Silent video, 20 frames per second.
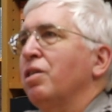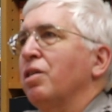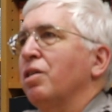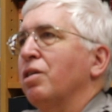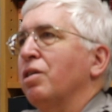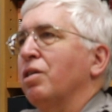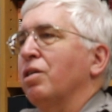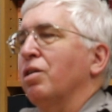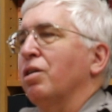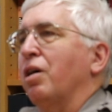
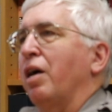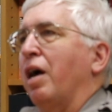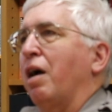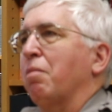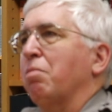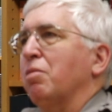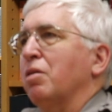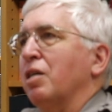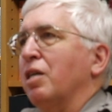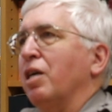
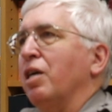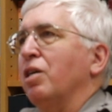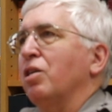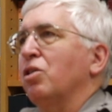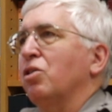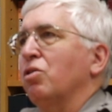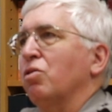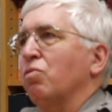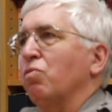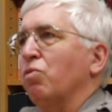
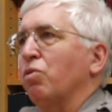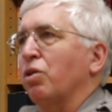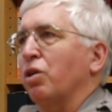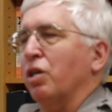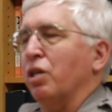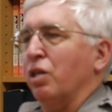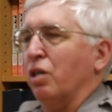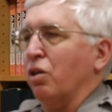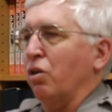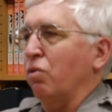application where
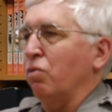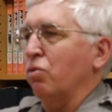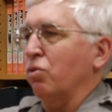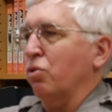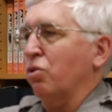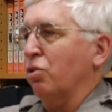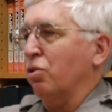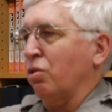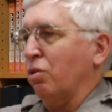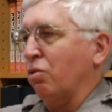it
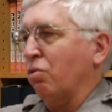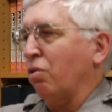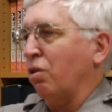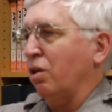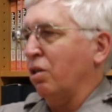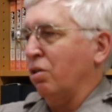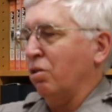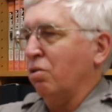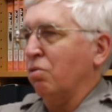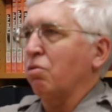goes
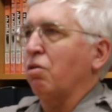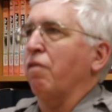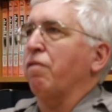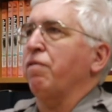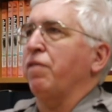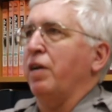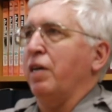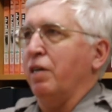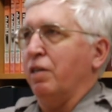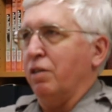across the
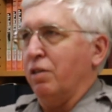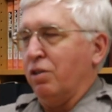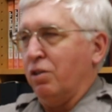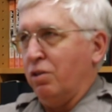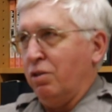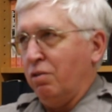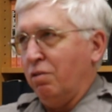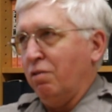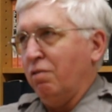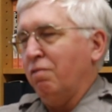faint
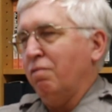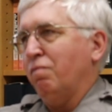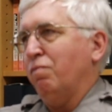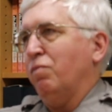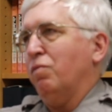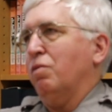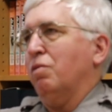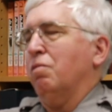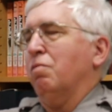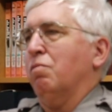
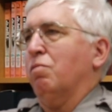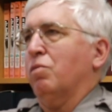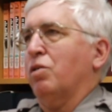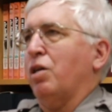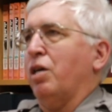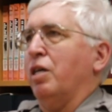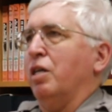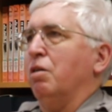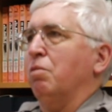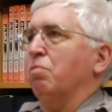
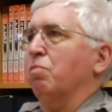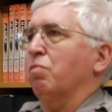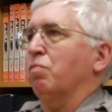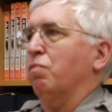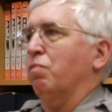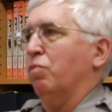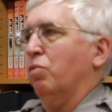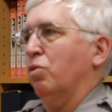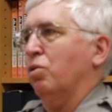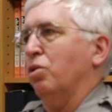type
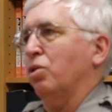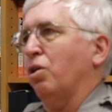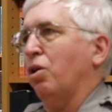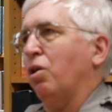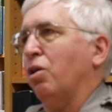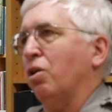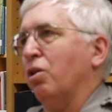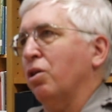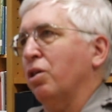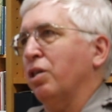to the
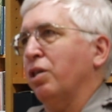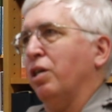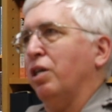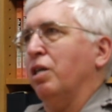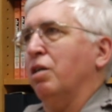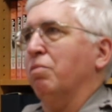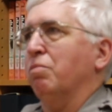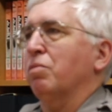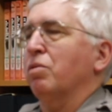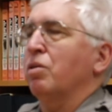hard
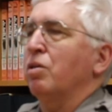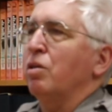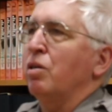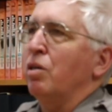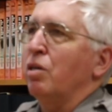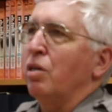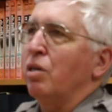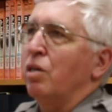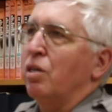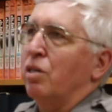type
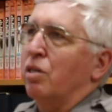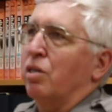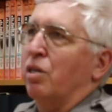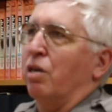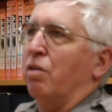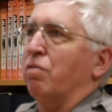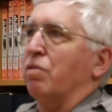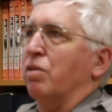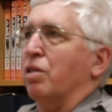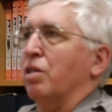to
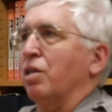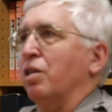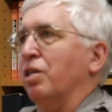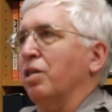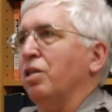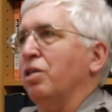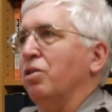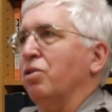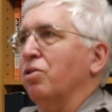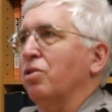everything
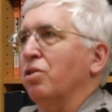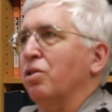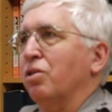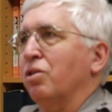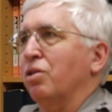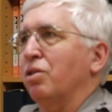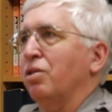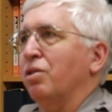else.